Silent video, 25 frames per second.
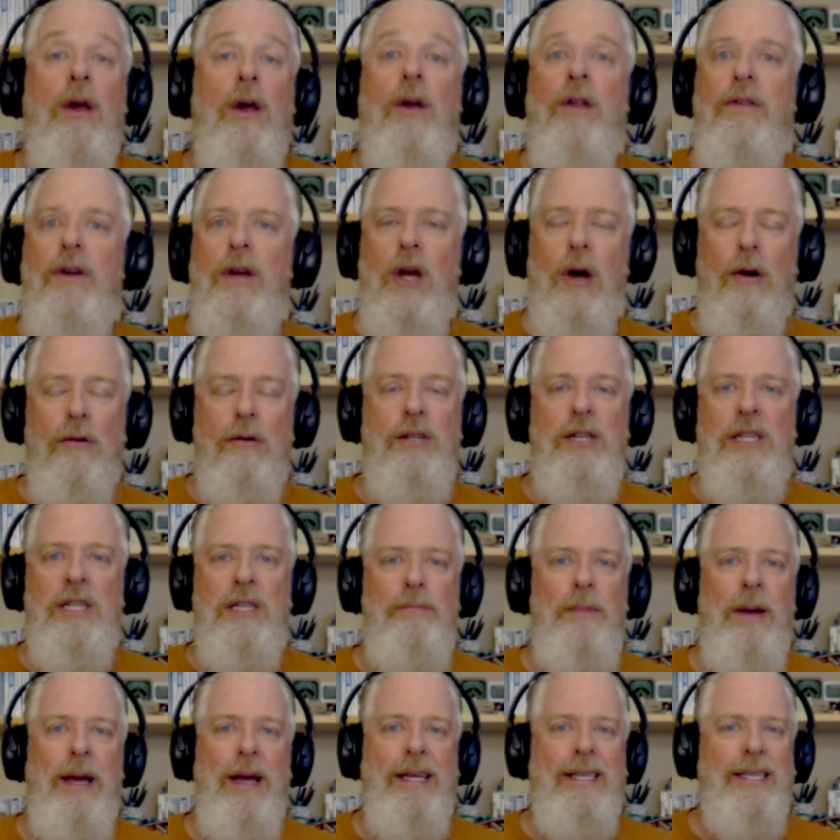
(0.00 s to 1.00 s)
The coaching
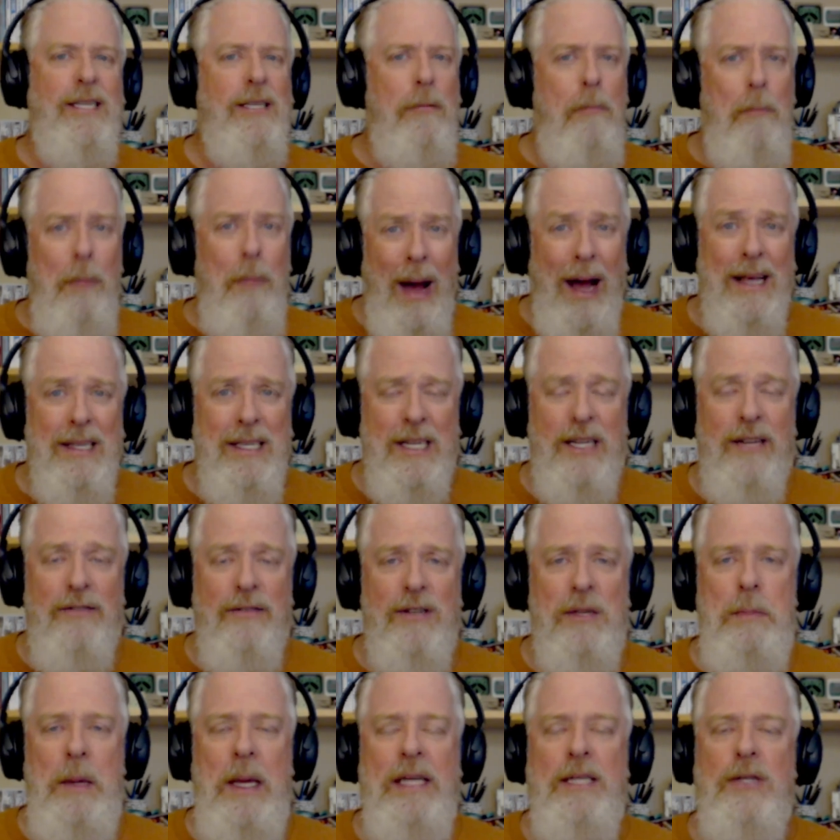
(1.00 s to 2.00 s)
space is a positive
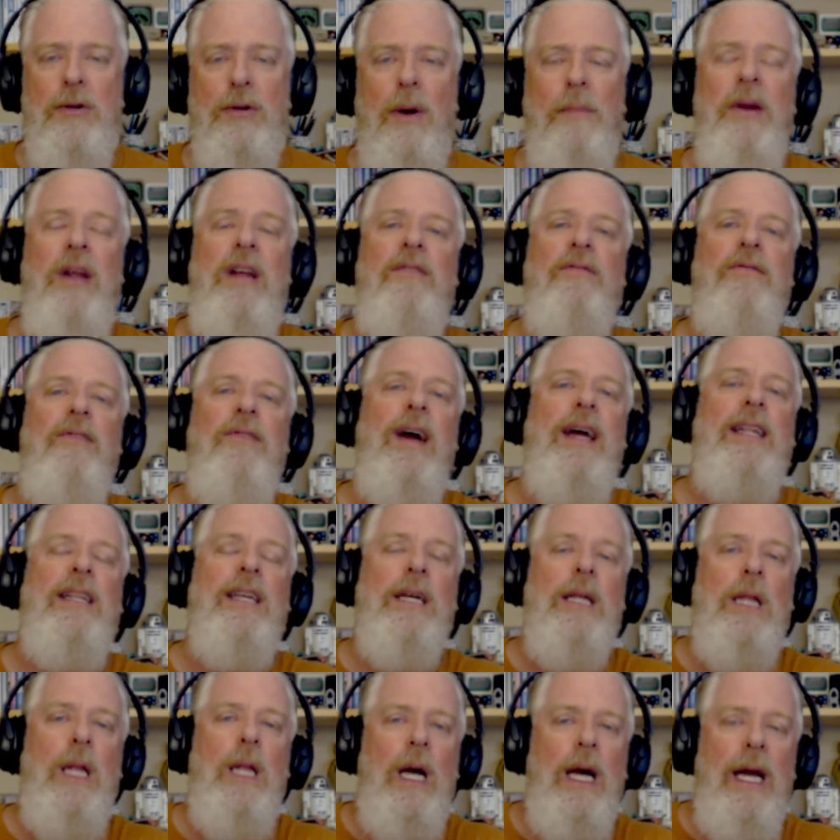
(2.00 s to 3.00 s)
space. So I'm going to invite the
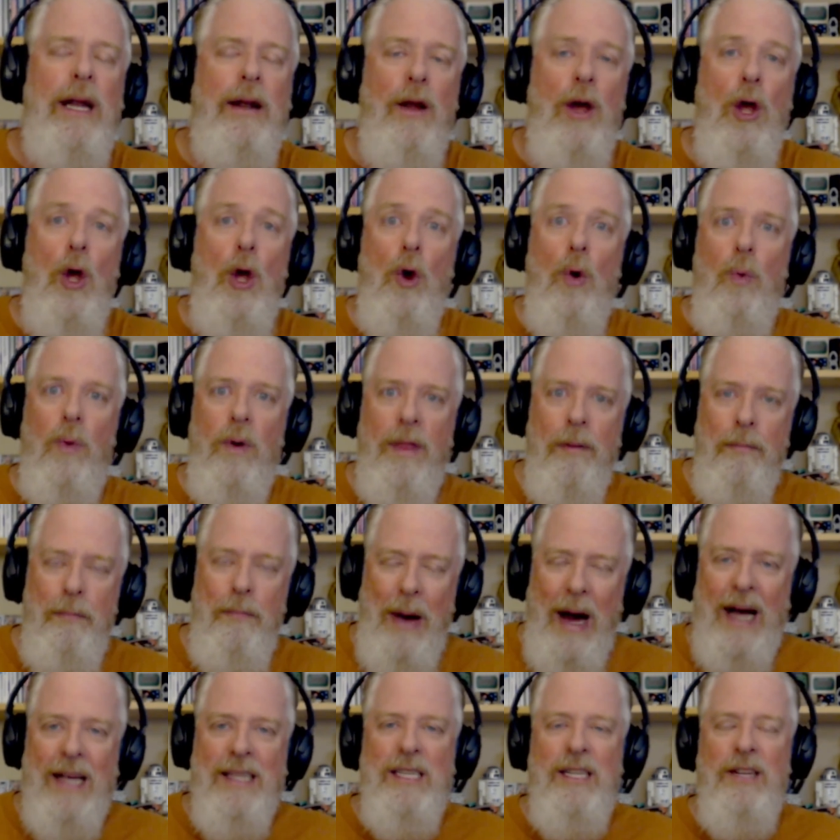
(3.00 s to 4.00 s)
client with a
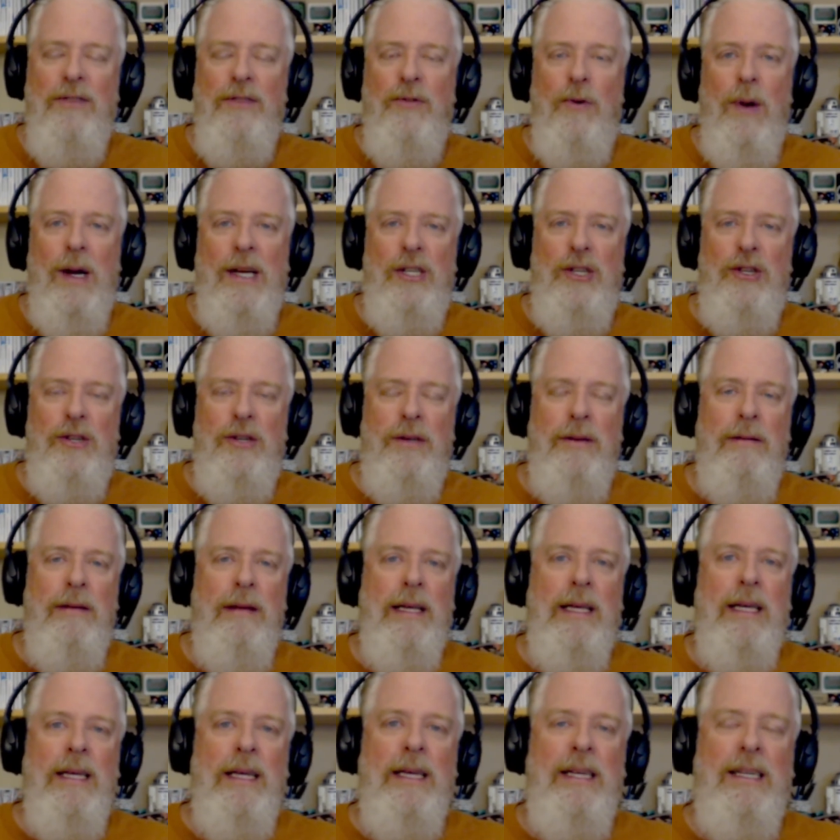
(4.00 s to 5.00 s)
positive question
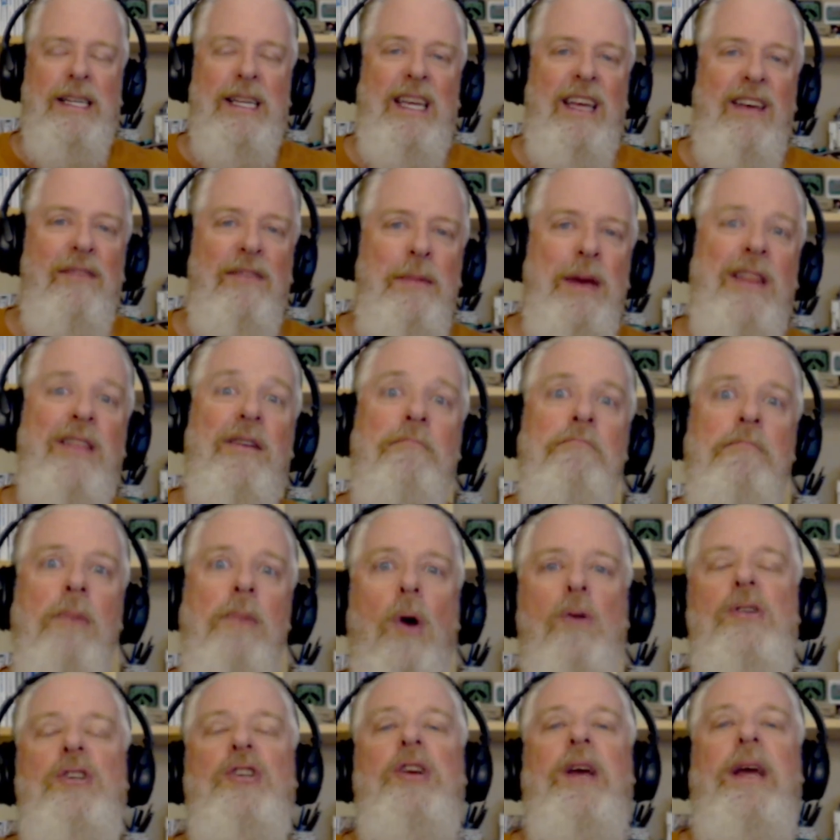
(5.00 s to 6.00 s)
to give me the
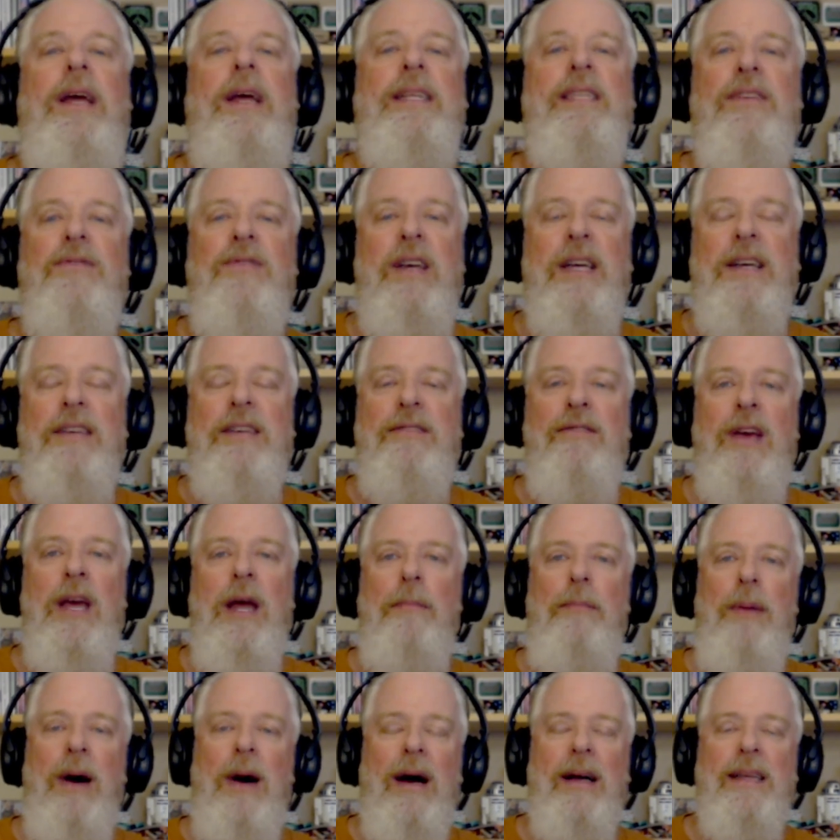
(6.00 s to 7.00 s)
most chance of giving a
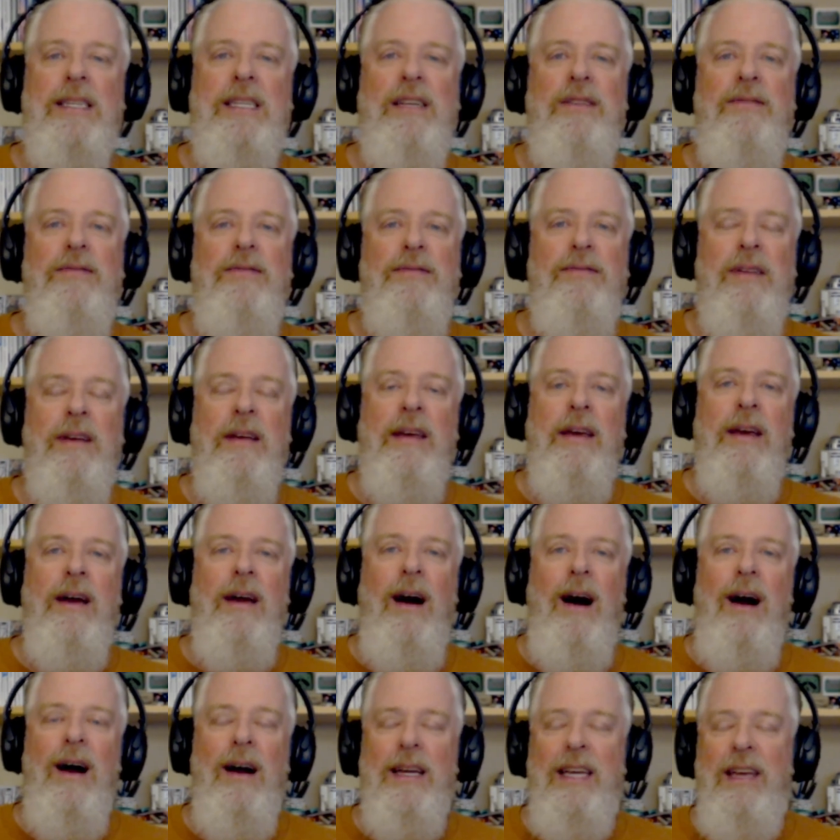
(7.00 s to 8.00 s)
positive
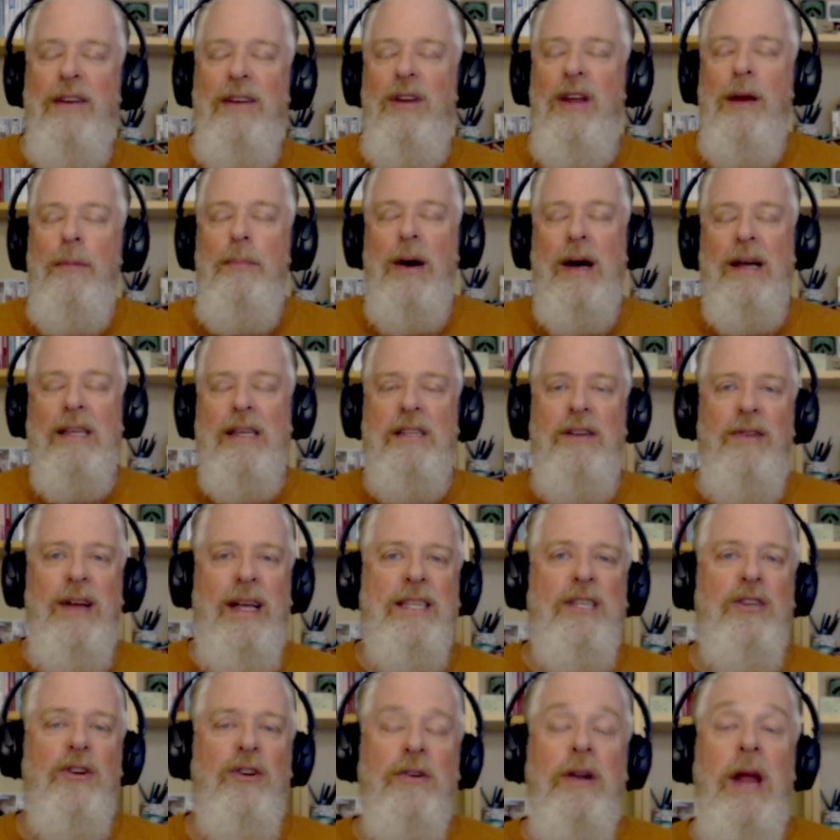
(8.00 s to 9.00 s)
answer.